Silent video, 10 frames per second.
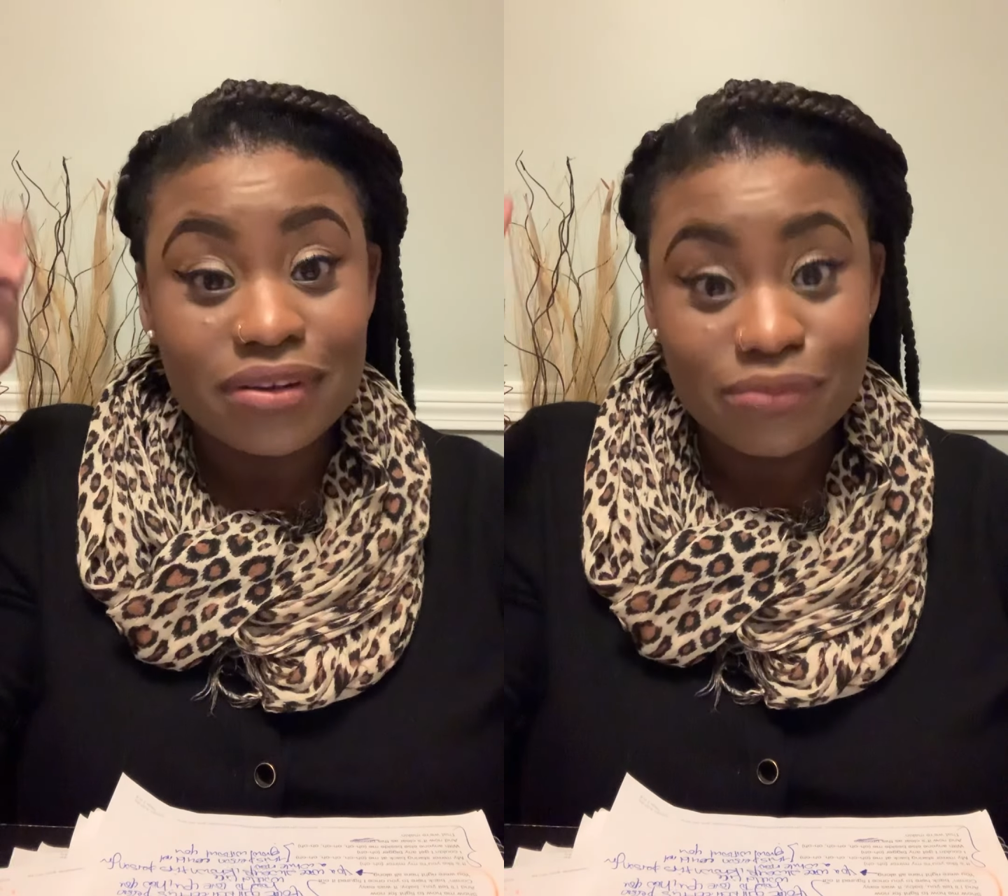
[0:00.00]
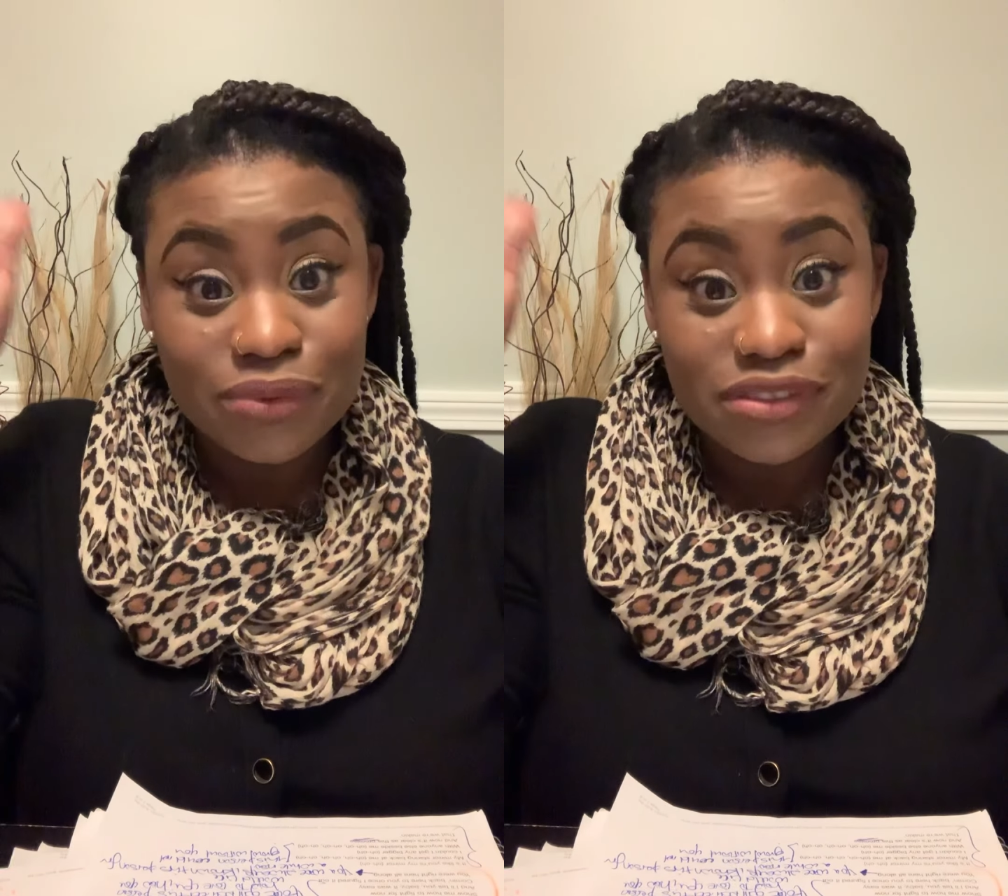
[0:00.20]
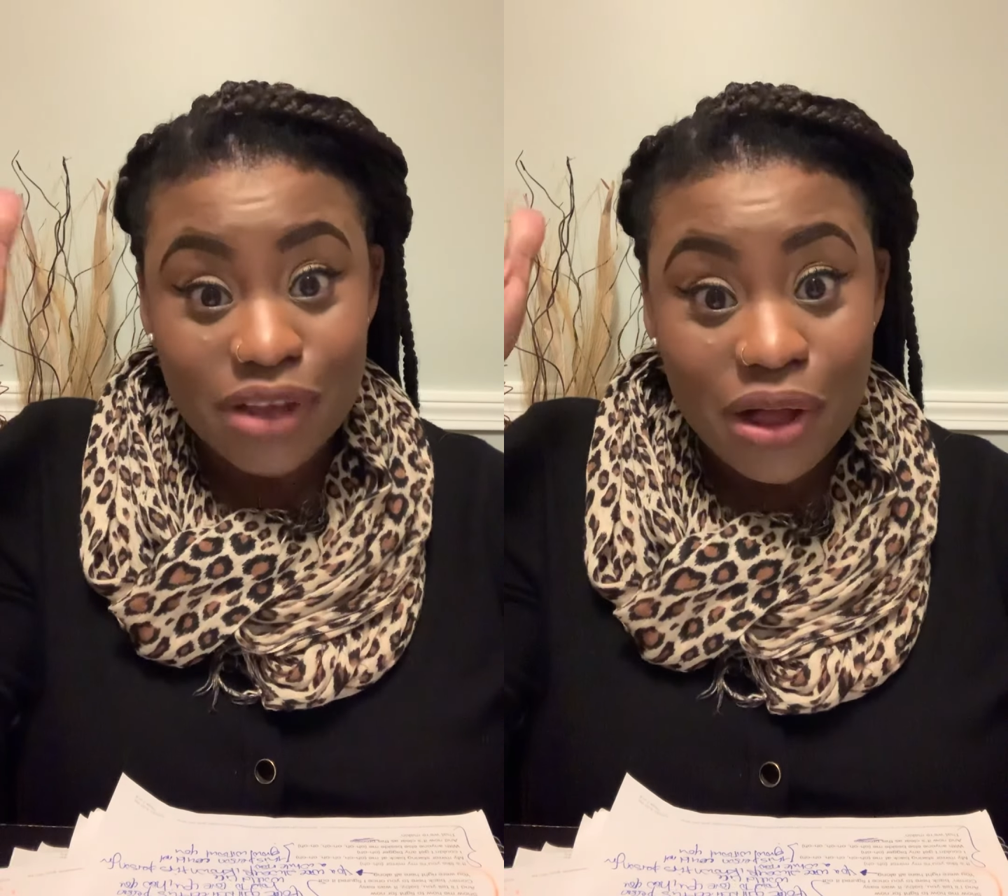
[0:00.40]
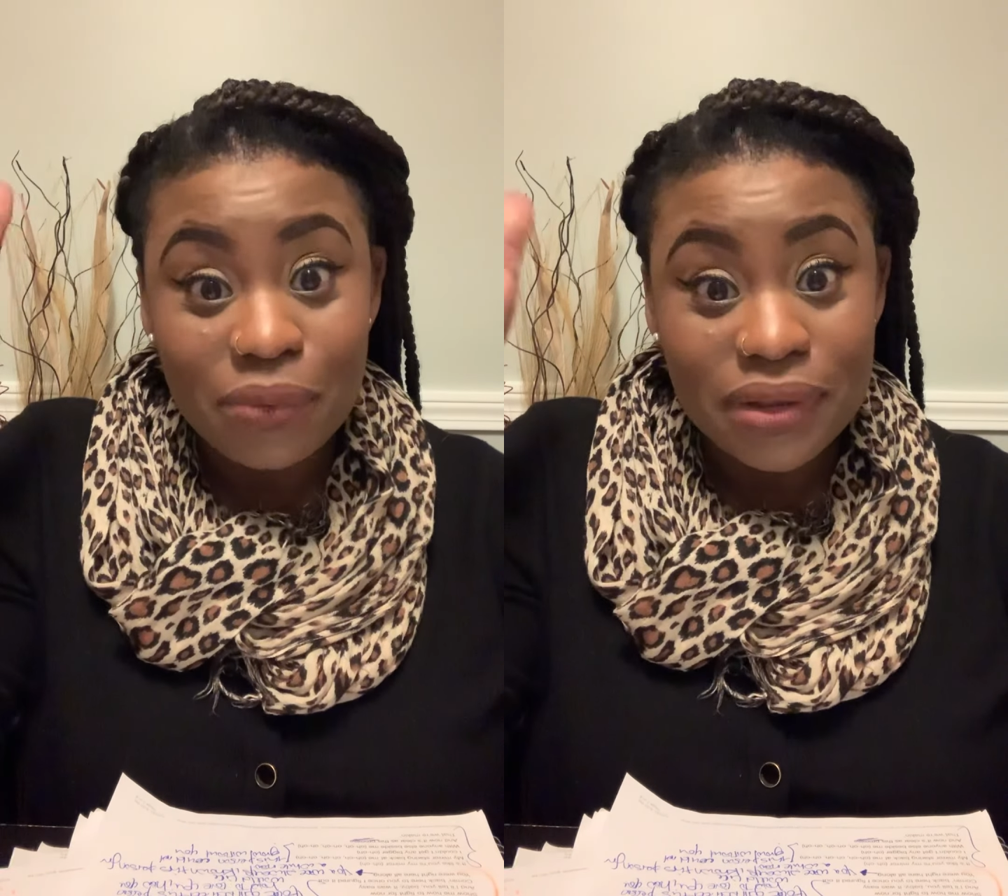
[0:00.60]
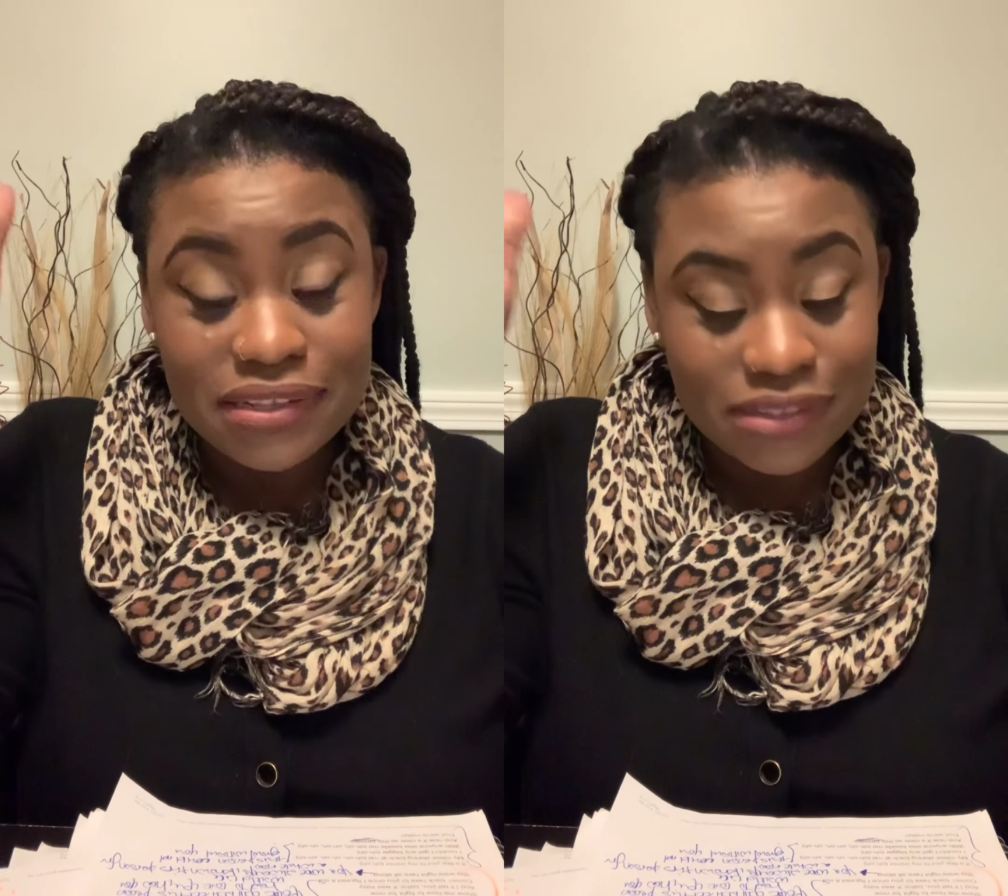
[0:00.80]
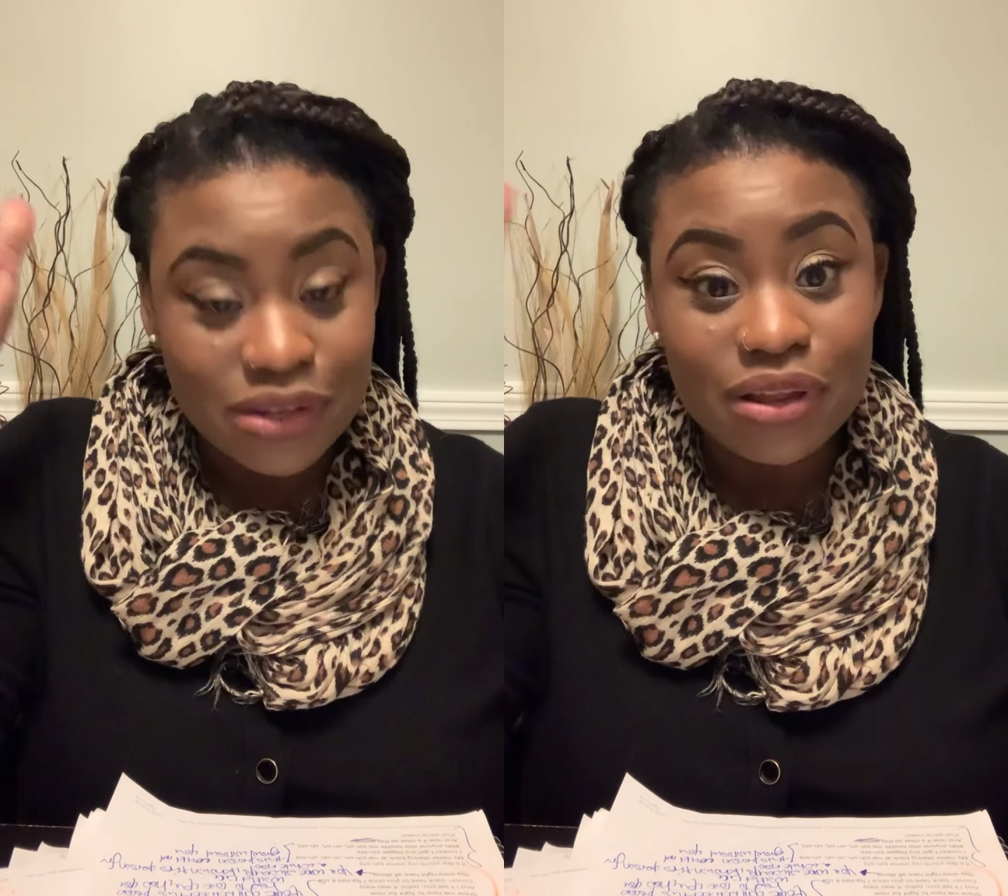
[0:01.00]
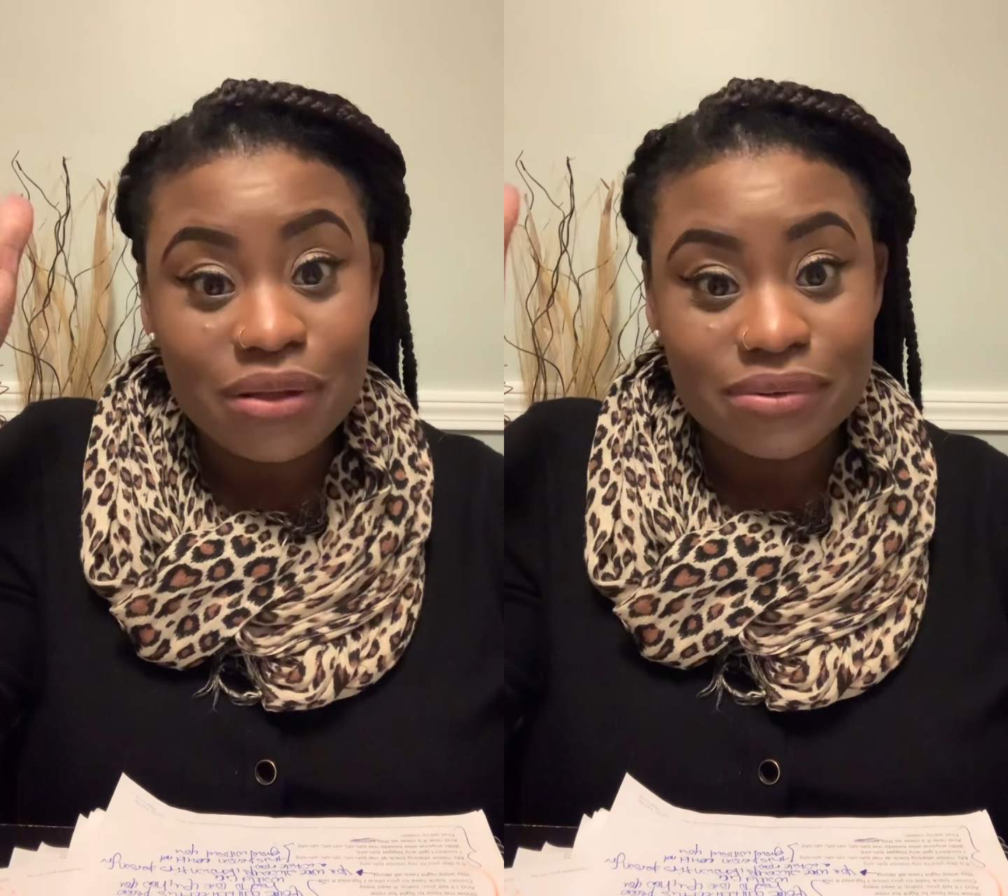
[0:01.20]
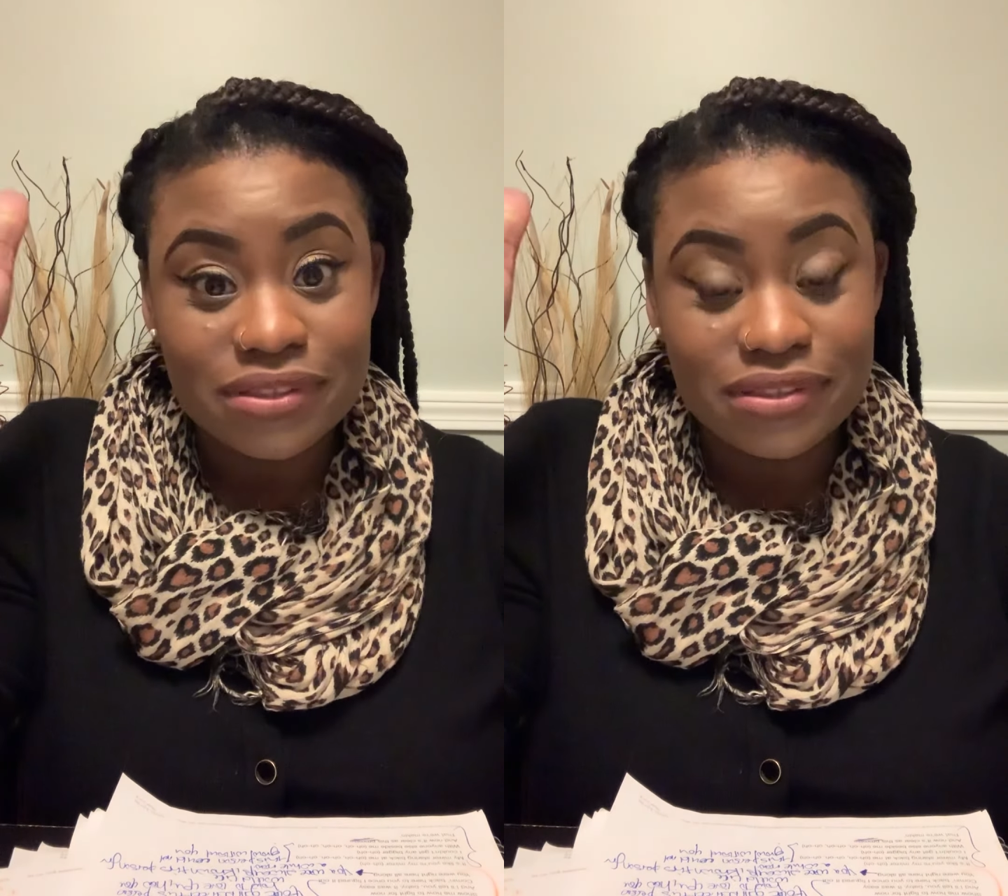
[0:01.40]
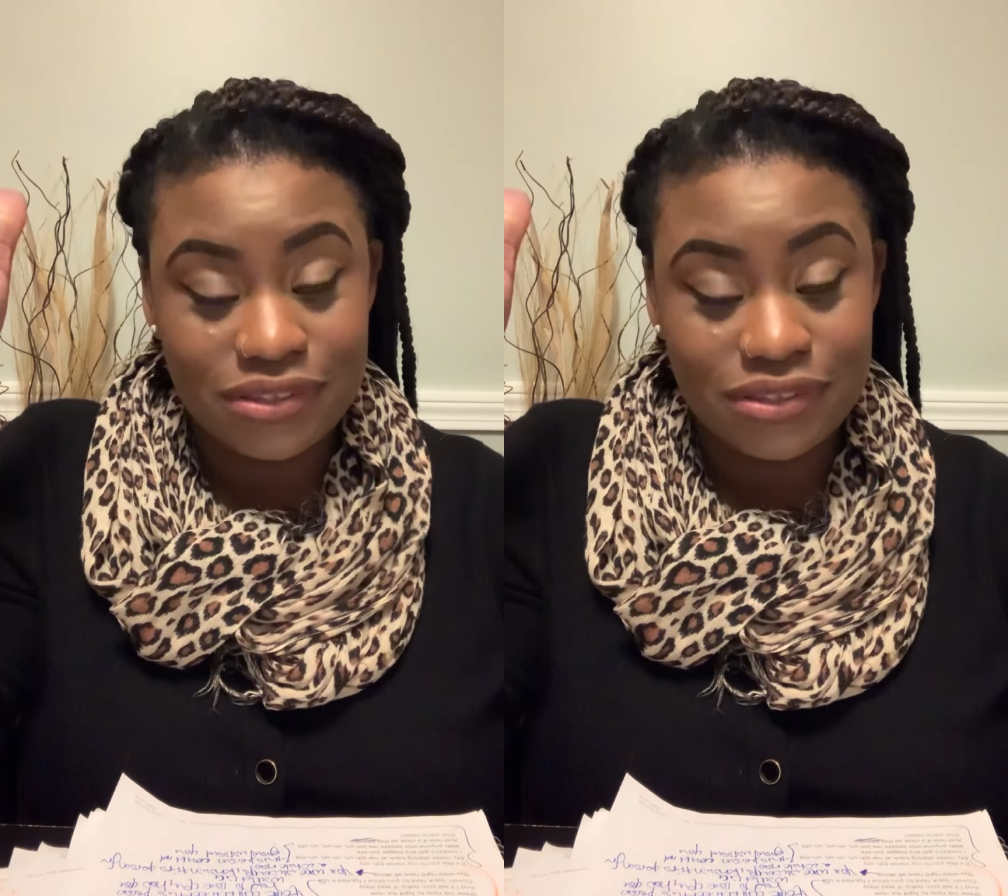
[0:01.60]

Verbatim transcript: was always close